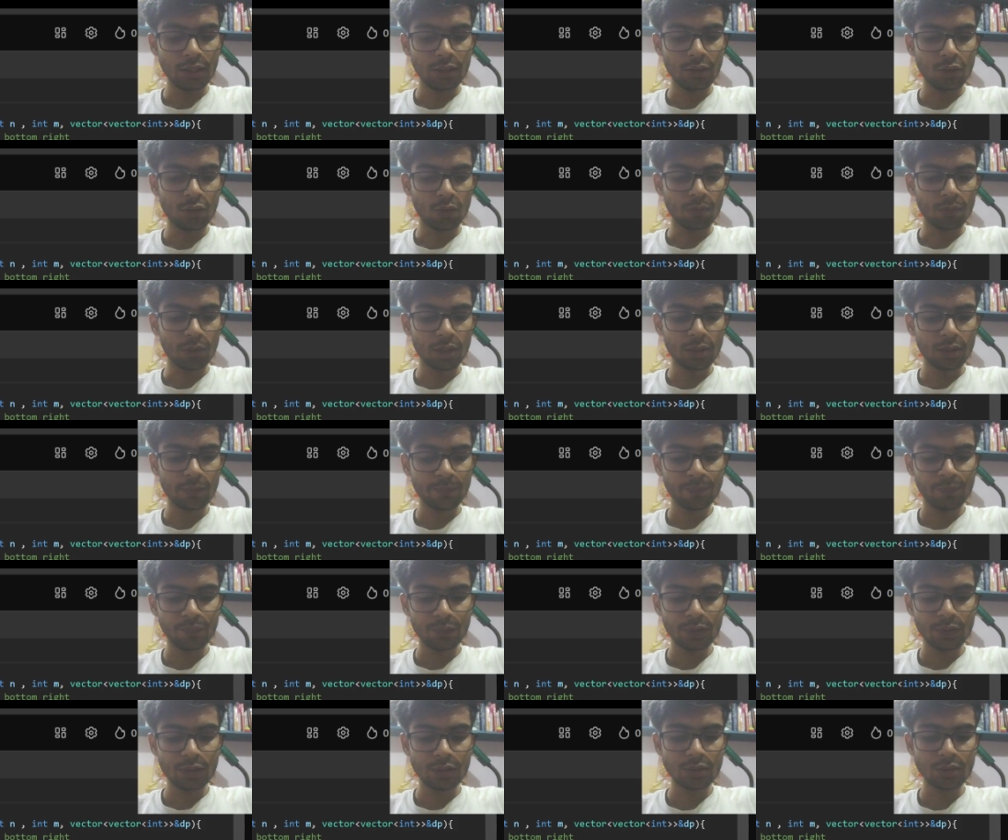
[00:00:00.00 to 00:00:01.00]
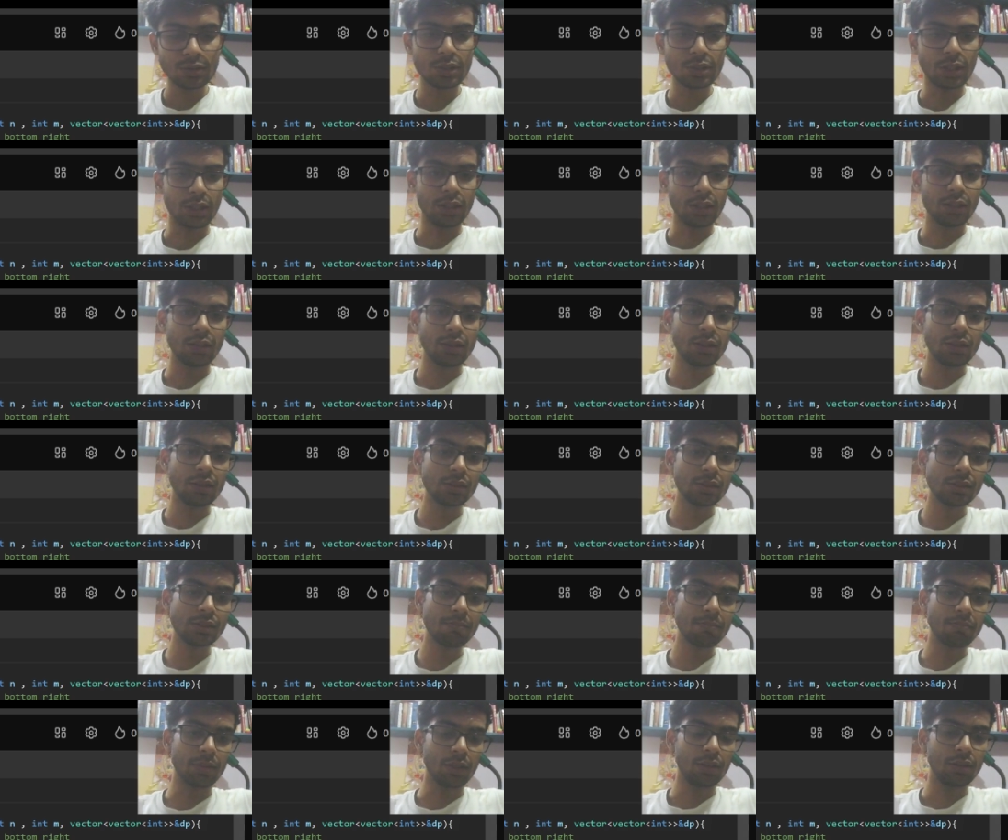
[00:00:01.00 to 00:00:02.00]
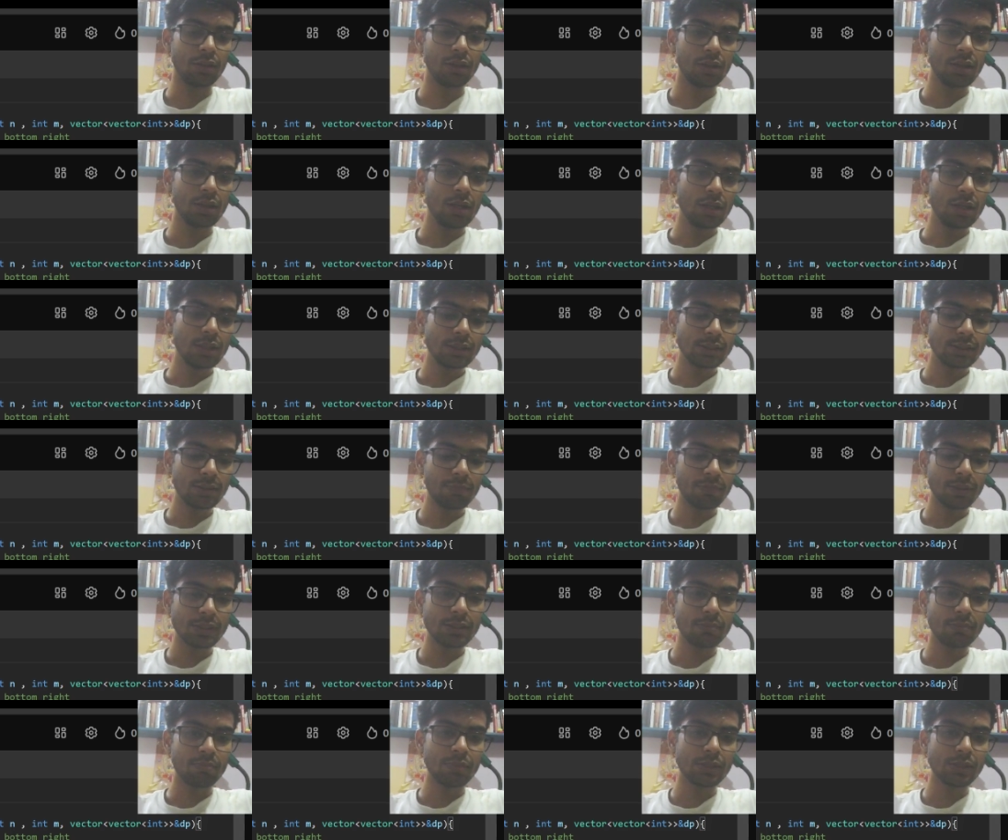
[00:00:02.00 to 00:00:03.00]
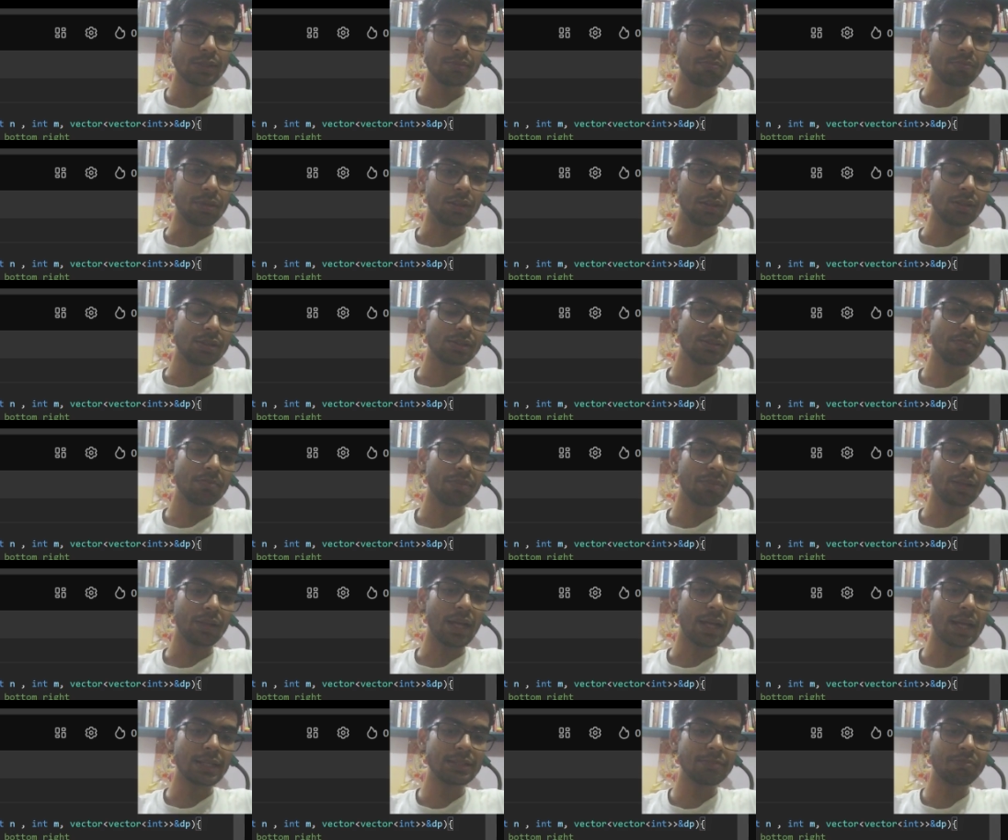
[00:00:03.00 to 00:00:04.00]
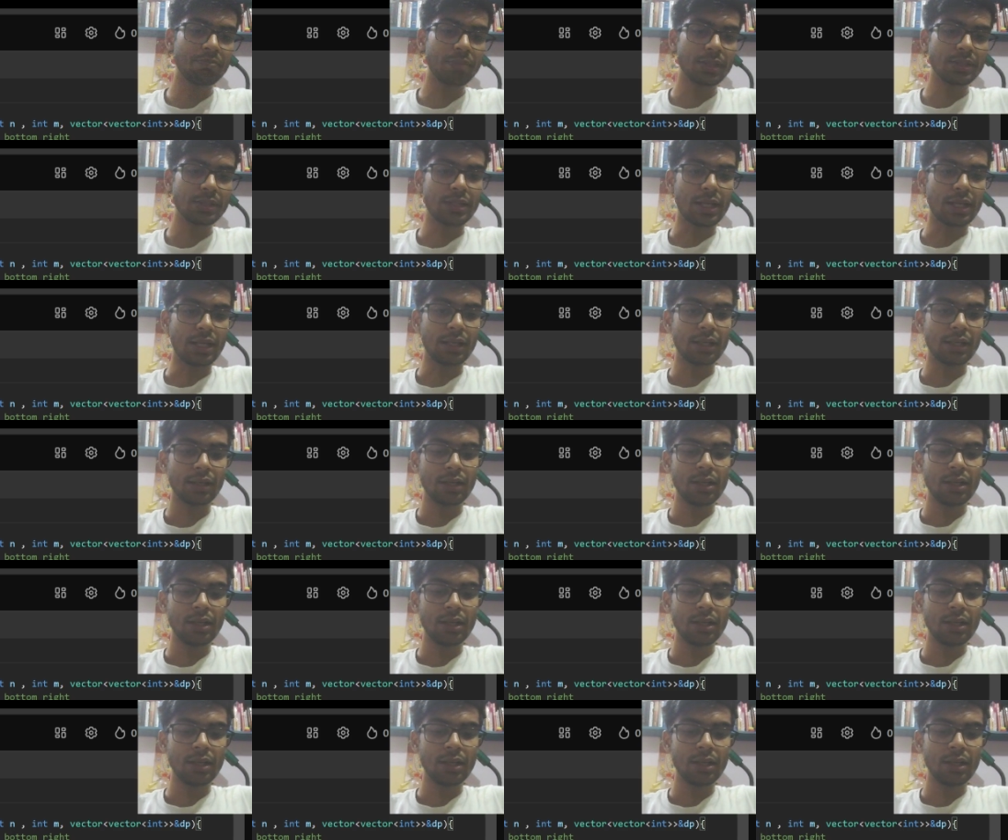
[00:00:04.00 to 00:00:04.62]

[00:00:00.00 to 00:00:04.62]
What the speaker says: comma j. Simple, simple, as simple as that.